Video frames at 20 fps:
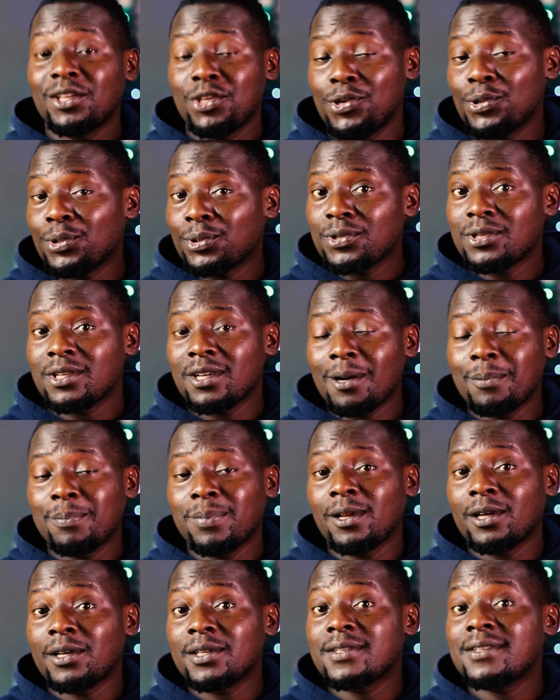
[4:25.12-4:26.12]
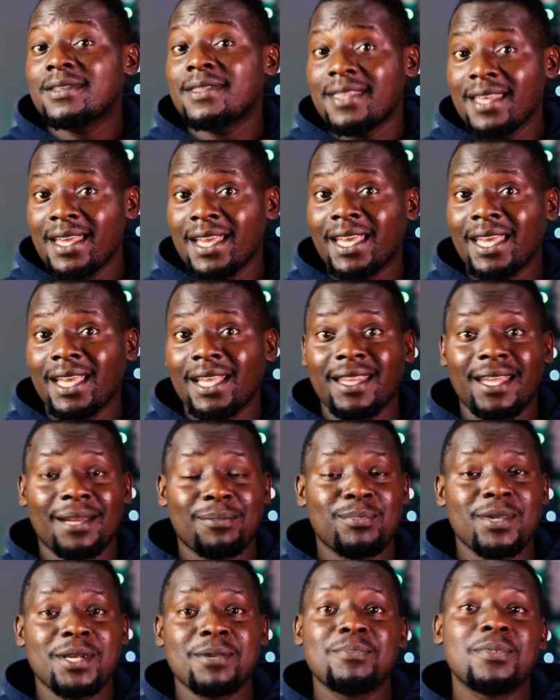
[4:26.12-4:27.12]
your stop loss thinking that
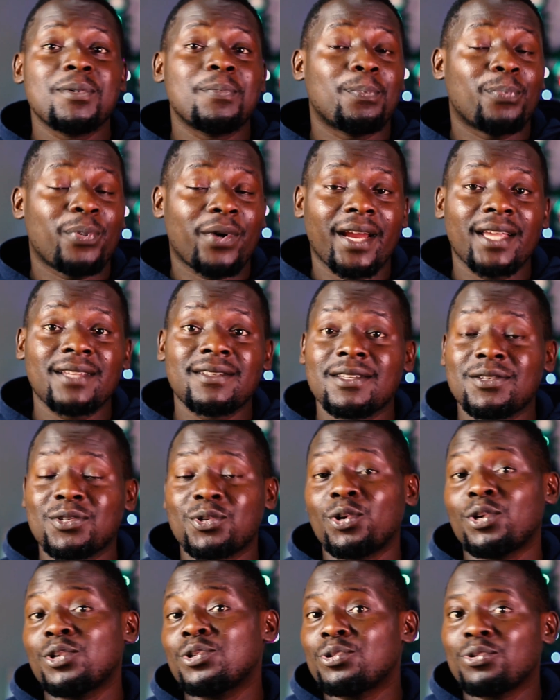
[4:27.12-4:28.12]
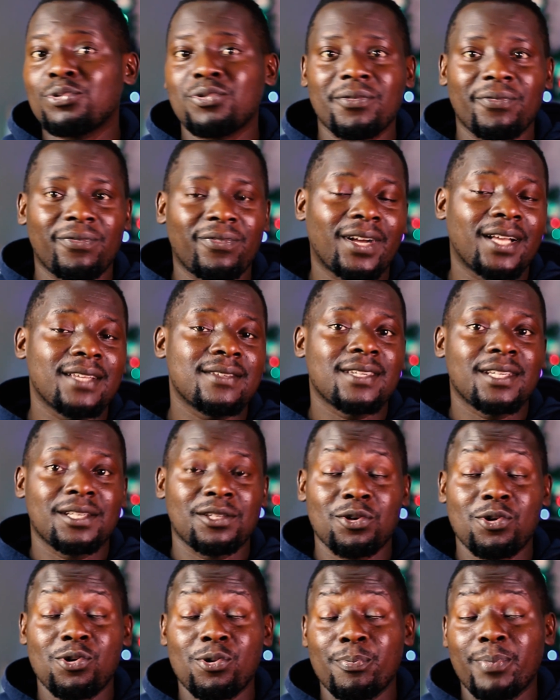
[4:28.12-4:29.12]
maybe price is going to reverse
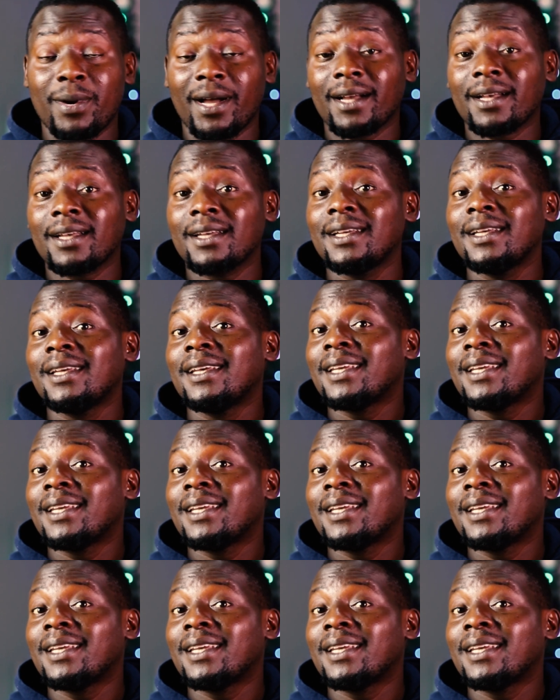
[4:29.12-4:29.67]
and go back,